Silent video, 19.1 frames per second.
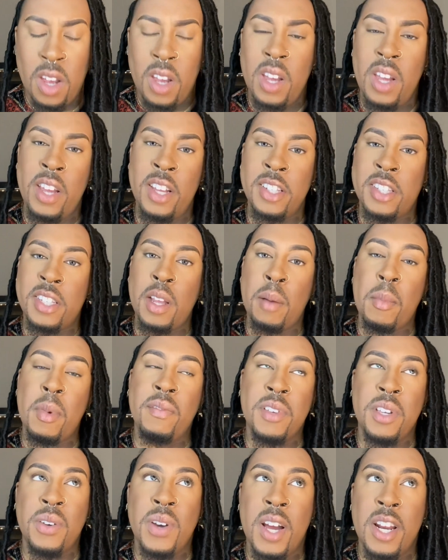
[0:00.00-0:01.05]
And some of
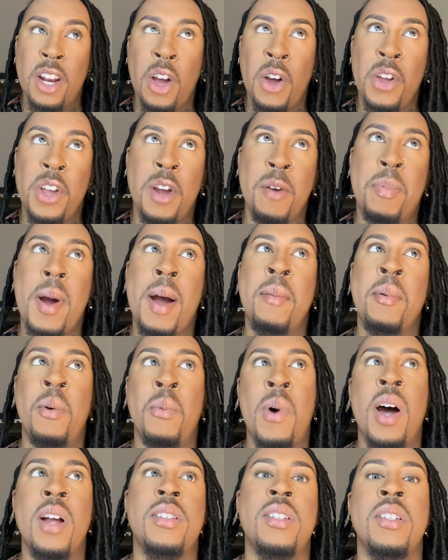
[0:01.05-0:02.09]
you, I know you're probably
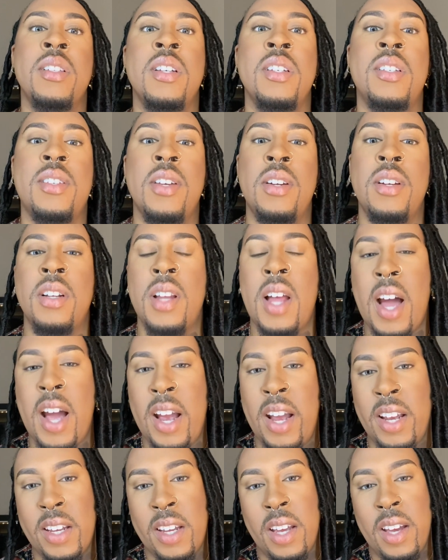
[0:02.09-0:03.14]
watching this and you're
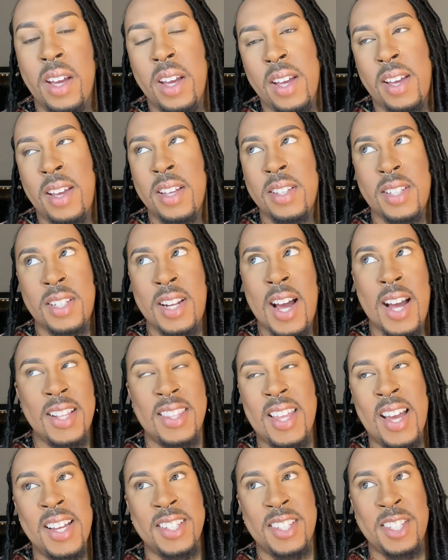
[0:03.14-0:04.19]
like, it's not
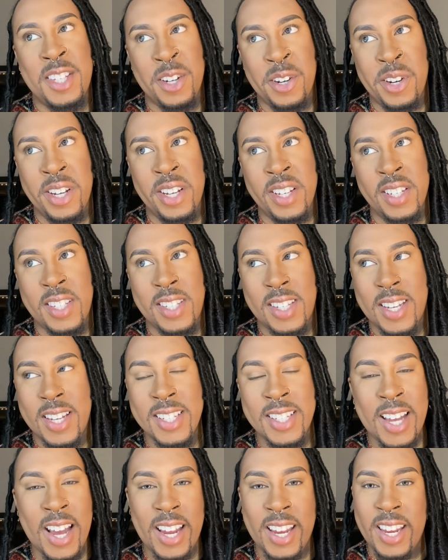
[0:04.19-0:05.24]
that serious. Because
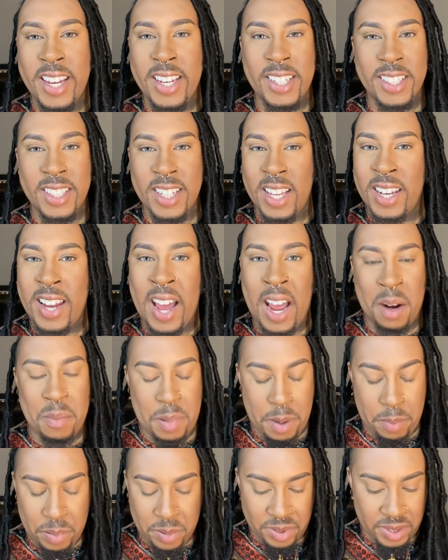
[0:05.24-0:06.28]
I get a lot of
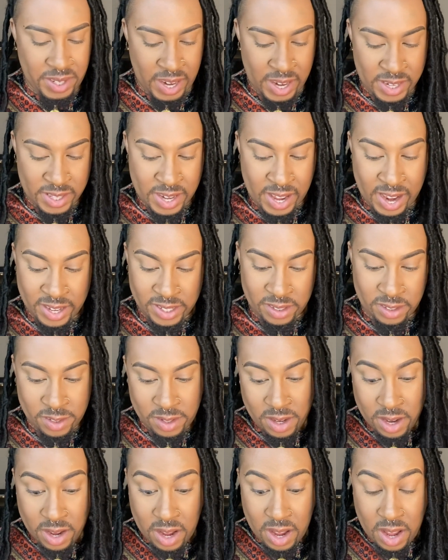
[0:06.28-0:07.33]
people saying that
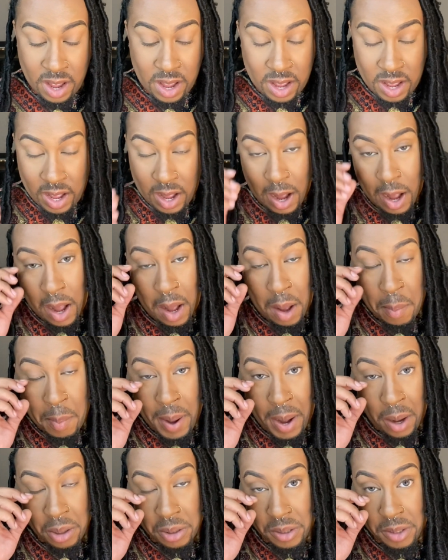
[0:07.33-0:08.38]

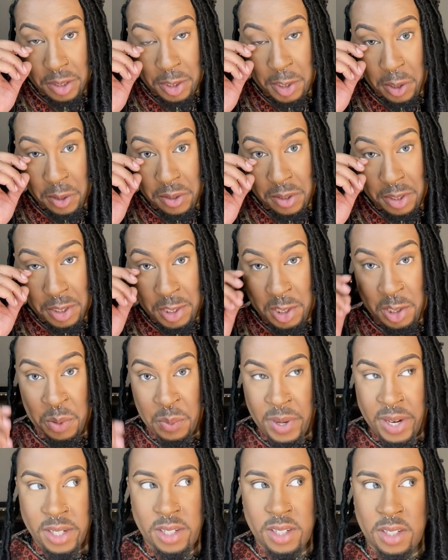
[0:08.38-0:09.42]
about certain
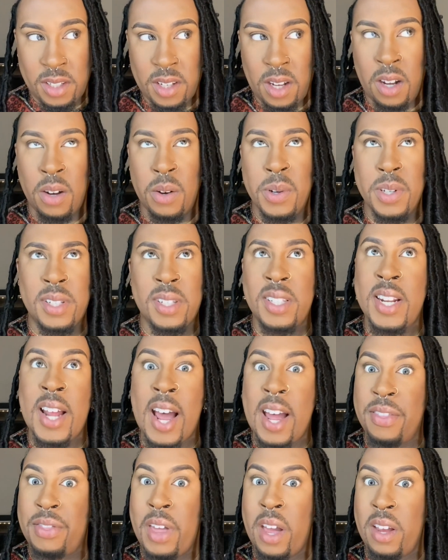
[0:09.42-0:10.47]
situations. Oh, it's
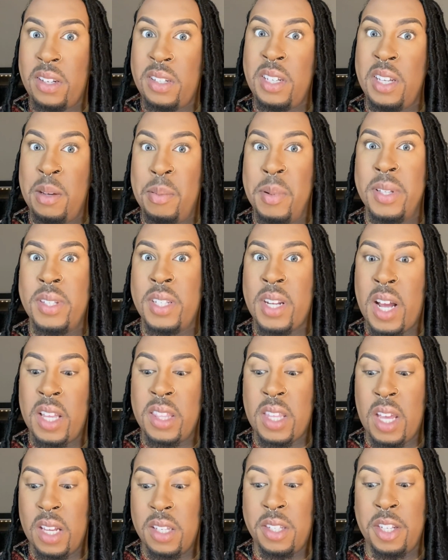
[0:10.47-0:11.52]
not that deep. It's not
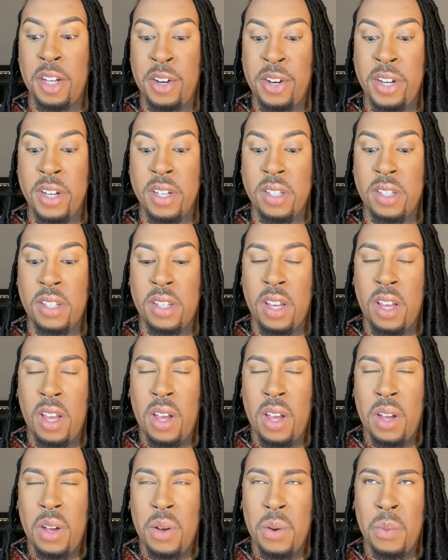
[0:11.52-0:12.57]
that serious.
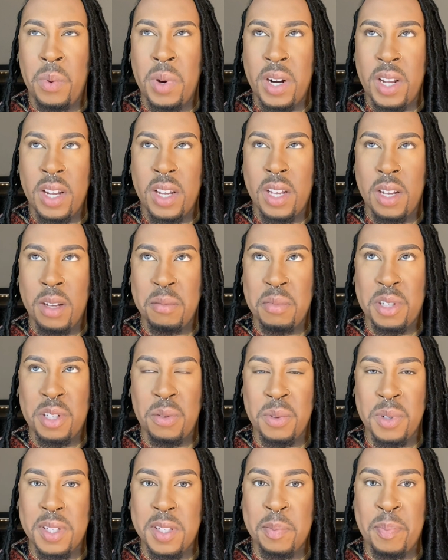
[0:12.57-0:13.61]
When it comes to
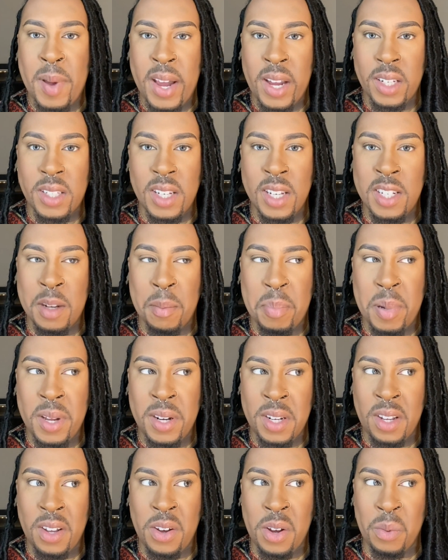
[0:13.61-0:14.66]
respect, and
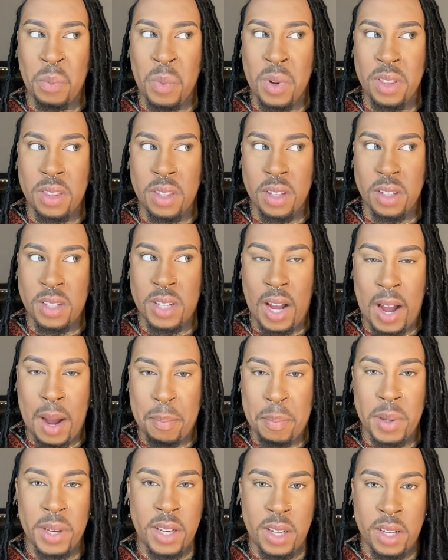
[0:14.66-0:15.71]
depending on what the
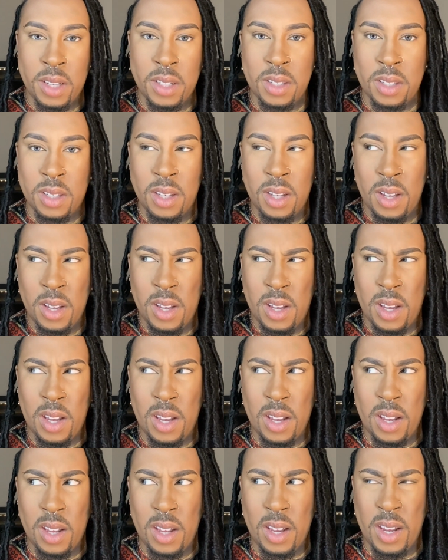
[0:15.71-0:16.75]
topic is,
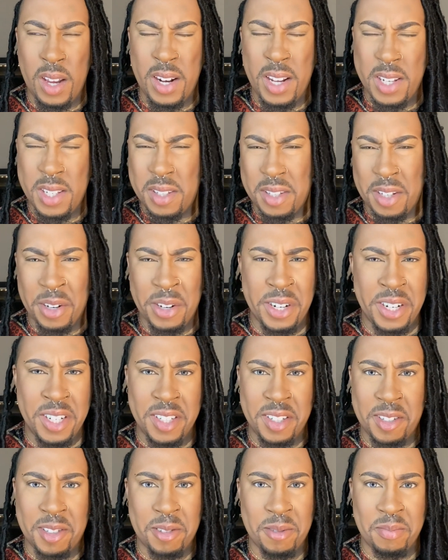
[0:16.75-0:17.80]
it is
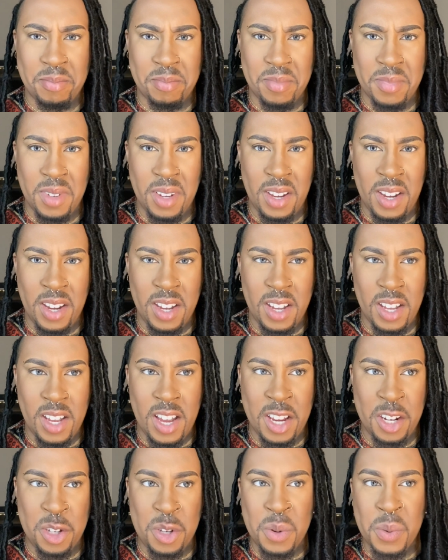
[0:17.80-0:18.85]
serious.
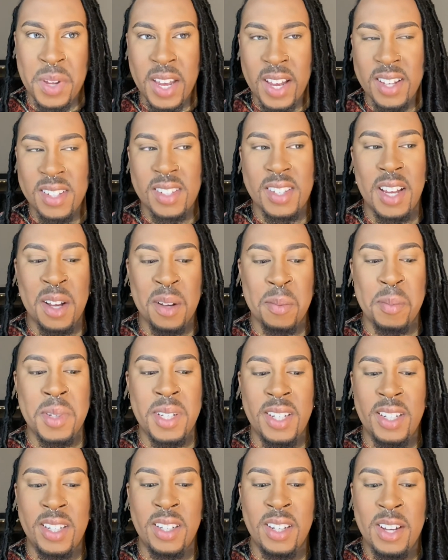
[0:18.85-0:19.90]
And you can't tell
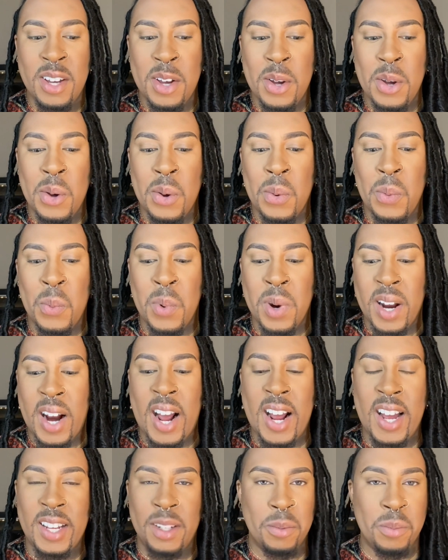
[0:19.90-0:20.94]
me
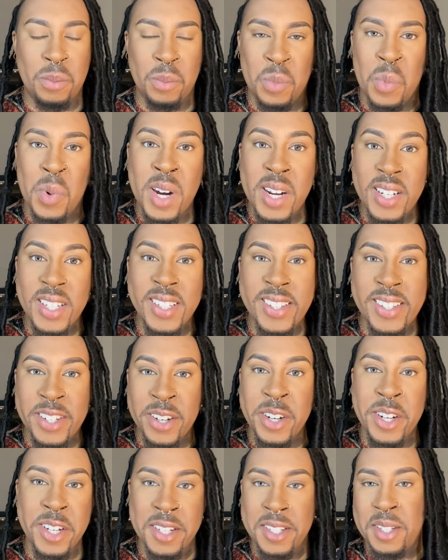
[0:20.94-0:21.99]
what is
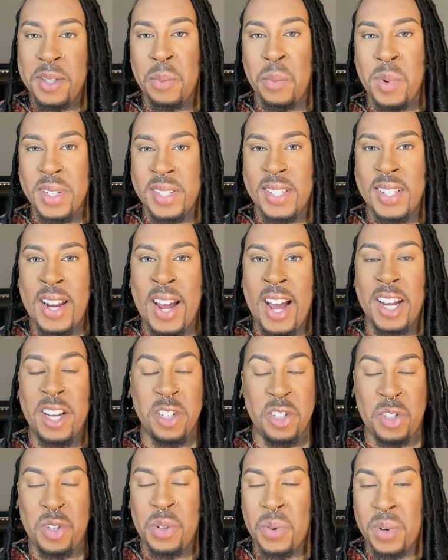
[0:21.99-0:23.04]
serious and what's not,
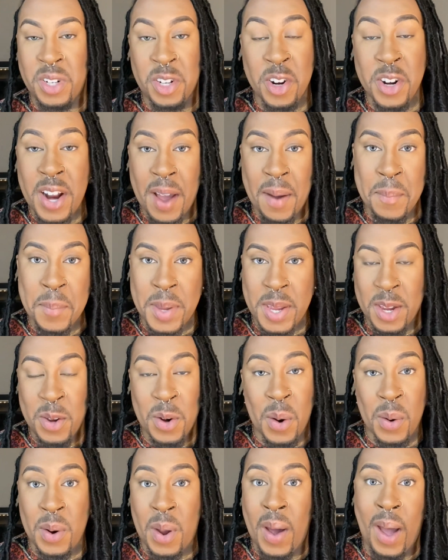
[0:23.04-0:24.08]
because you're not me. You
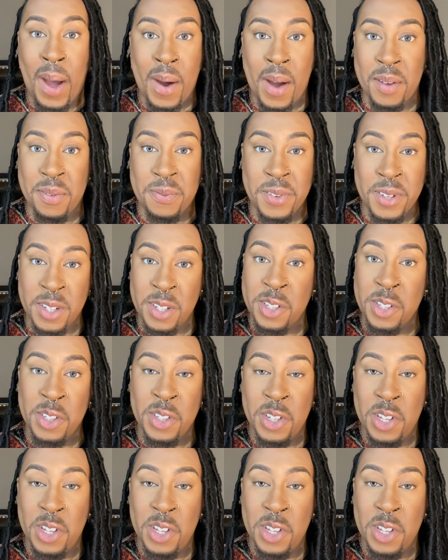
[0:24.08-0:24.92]
don't know how I feel.